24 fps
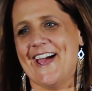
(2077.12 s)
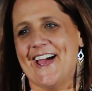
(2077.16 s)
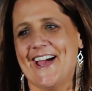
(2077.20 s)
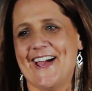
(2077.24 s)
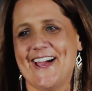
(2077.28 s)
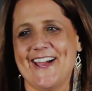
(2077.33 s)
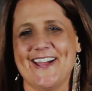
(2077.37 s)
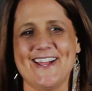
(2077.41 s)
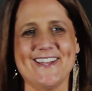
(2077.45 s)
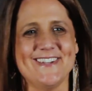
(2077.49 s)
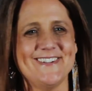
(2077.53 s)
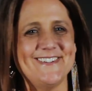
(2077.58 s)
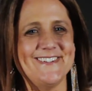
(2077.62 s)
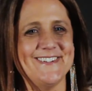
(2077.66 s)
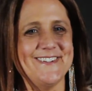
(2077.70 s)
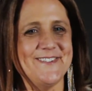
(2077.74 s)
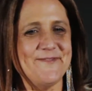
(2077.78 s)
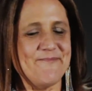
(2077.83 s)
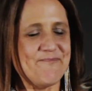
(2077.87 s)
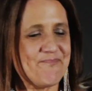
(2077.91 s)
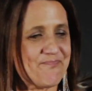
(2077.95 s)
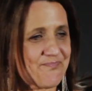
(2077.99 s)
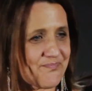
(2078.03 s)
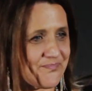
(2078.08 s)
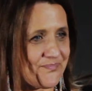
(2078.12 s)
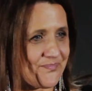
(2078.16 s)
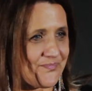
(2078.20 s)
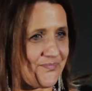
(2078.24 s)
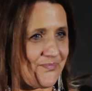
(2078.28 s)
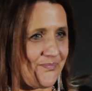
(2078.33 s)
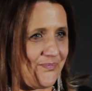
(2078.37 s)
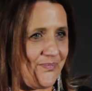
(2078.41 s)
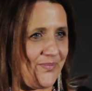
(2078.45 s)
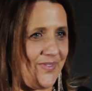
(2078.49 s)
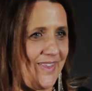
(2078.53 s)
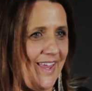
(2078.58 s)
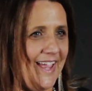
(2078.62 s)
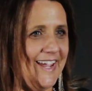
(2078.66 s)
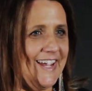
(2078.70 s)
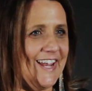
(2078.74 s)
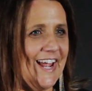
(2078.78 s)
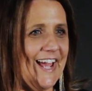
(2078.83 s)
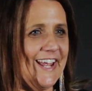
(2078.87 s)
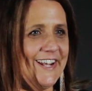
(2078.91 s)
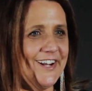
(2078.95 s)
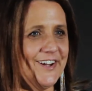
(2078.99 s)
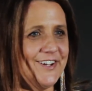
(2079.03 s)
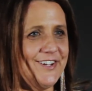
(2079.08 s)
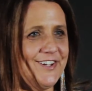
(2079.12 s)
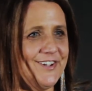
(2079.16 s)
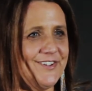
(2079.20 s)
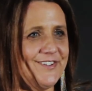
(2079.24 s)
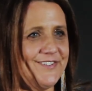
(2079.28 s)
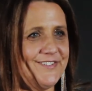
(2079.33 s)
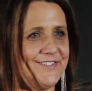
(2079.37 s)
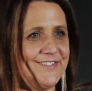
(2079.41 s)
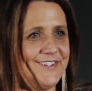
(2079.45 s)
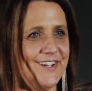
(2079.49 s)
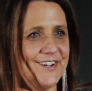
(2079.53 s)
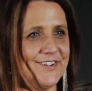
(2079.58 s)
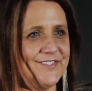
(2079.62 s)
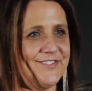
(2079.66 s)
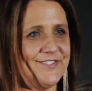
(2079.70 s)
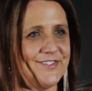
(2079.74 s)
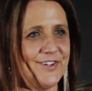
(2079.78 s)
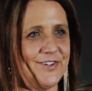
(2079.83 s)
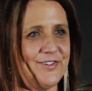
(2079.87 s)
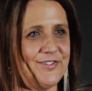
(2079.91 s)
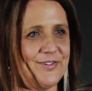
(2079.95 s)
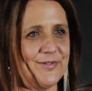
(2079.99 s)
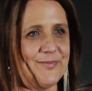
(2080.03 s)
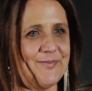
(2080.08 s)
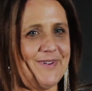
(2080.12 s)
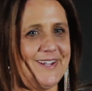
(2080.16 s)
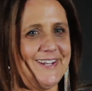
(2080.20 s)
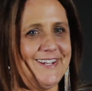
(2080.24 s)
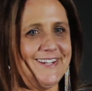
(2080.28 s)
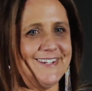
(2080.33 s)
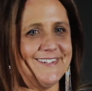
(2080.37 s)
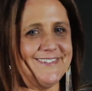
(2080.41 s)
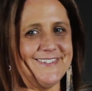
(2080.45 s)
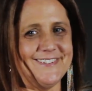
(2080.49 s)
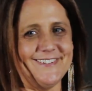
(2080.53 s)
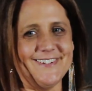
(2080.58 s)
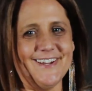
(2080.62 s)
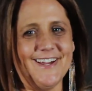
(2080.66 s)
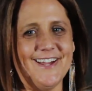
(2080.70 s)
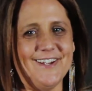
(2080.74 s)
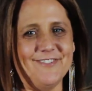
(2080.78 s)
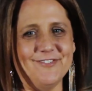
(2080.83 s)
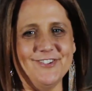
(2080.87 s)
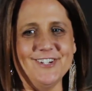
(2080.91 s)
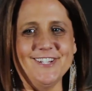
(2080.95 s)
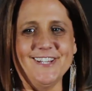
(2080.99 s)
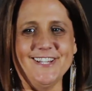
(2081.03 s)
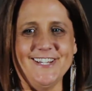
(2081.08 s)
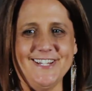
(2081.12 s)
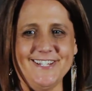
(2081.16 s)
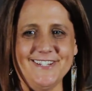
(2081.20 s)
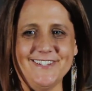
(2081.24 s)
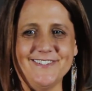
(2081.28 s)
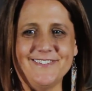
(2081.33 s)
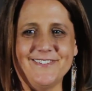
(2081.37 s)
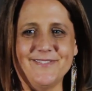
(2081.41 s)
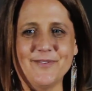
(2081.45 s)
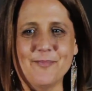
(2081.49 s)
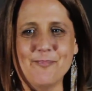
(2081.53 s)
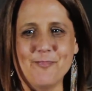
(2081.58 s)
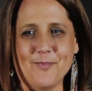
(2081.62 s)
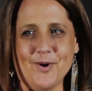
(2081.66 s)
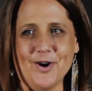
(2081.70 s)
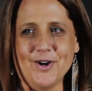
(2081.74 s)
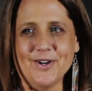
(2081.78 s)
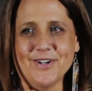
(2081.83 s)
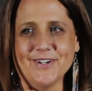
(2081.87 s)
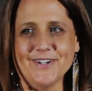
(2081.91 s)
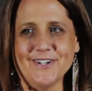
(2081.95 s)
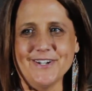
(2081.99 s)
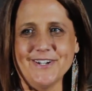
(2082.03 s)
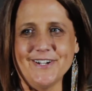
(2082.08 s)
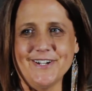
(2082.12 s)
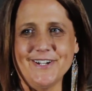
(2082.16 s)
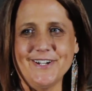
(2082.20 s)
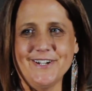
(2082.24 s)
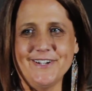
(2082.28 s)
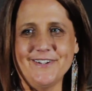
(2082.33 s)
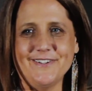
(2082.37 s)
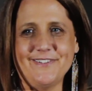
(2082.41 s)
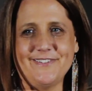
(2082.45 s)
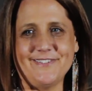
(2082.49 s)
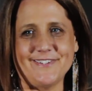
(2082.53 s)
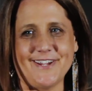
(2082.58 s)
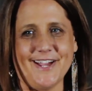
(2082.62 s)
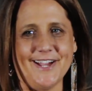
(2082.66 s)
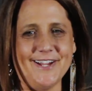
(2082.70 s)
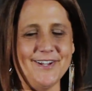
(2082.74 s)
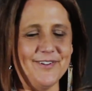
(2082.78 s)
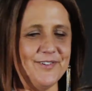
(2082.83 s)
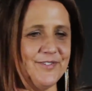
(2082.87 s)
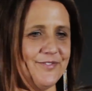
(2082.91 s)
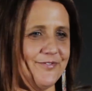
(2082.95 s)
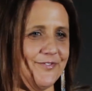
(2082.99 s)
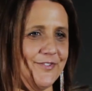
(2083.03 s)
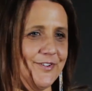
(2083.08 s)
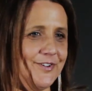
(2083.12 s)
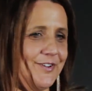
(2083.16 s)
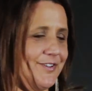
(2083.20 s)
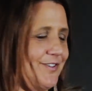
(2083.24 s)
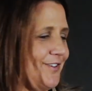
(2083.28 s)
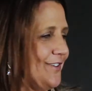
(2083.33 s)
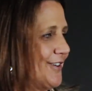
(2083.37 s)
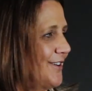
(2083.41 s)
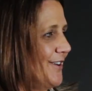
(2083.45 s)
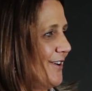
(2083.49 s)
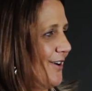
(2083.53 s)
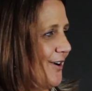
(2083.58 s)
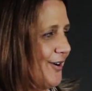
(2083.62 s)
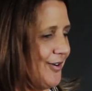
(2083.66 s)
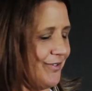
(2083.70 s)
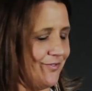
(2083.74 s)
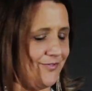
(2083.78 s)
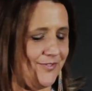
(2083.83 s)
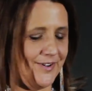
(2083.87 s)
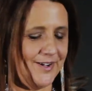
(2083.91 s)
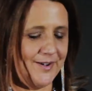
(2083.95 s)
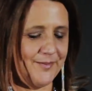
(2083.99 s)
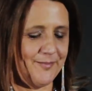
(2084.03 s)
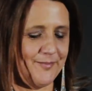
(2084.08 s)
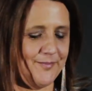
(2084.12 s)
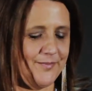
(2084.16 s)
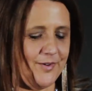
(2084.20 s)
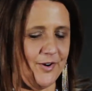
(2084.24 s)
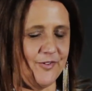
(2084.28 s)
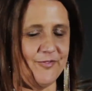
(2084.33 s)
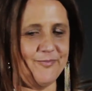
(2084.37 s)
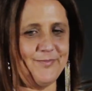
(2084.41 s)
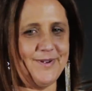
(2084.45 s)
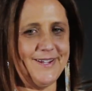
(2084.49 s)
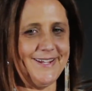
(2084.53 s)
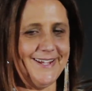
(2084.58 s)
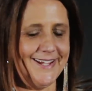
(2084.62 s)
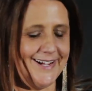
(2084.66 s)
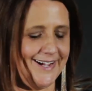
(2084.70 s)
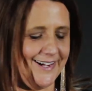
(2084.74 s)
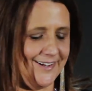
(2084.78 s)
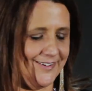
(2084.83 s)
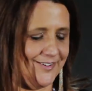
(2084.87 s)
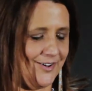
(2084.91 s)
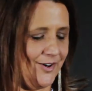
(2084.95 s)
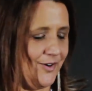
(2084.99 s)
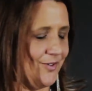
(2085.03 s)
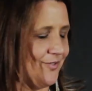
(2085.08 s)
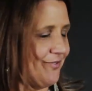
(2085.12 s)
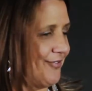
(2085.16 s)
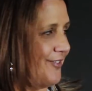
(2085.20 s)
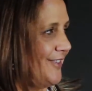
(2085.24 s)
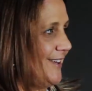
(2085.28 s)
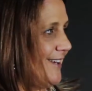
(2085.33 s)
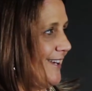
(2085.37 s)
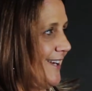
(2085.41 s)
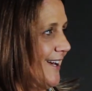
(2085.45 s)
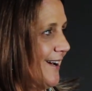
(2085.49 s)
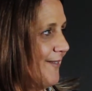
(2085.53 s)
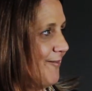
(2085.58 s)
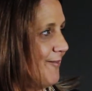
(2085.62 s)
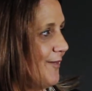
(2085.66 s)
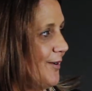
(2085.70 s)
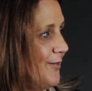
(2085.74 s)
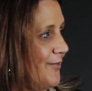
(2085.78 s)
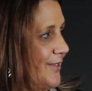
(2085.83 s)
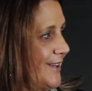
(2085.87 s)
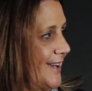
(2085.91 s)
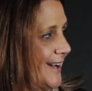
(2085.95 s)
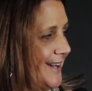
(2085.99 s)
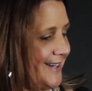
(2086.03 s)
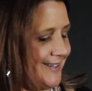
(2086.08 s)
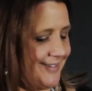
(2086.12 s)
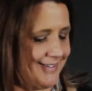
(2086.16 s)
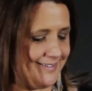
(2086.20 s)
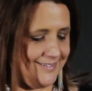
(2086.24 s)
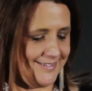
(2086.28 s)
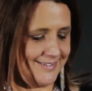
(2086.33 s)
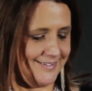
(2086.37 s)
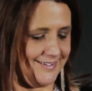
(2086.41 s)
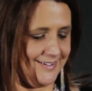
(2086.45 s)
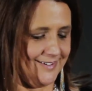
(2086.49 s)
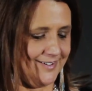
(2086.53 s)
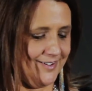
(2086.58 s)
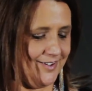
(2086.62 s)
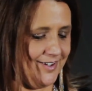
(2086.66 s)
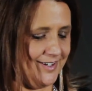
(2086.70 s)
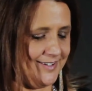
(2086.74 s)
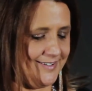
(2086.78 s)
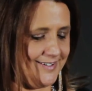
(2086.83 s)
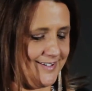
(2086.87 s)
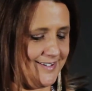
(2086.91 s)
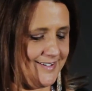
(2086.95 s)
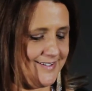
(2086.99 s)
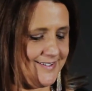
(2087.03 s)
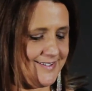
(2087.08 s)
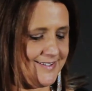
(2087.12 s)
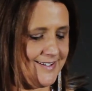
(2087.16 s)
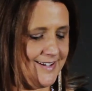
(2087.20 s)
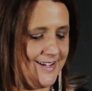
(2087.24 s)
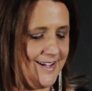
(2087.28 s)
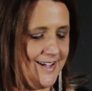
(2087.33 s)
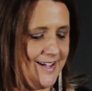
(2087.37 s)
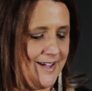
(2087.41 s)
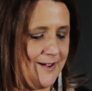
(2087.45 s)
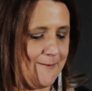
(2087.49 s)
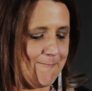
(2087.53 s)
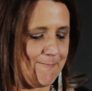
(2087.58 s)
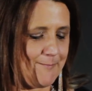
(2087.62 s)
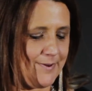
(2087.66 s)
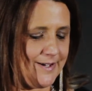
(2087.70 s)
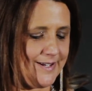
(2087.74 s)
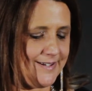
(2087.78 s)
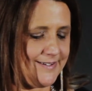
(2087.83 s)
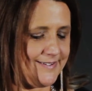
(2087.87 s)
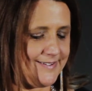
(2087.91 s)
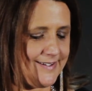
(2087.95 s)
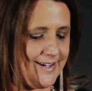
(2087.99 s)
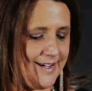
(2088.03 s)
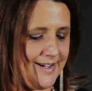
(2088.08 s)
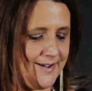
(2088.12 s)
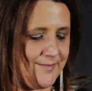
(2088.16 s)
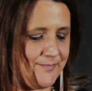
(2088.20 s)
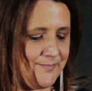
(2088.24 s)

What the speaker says: And I use, social media today really is the modern scaled version of PR of the 80s and the 90s. But